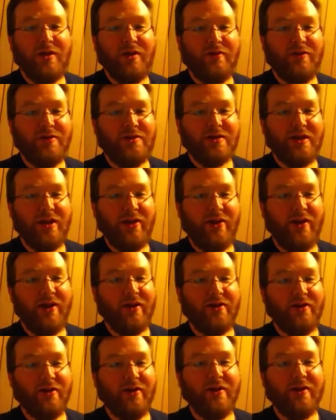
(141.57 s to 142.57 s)
of his
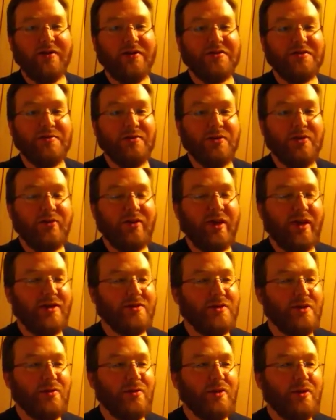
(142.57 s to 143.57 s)
character in this movie
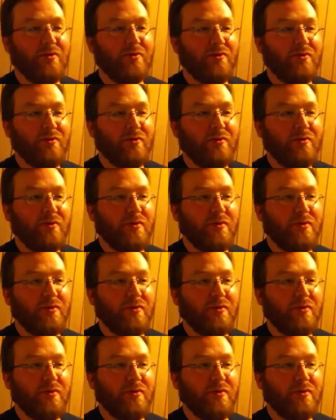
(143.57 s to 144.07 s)
as he would have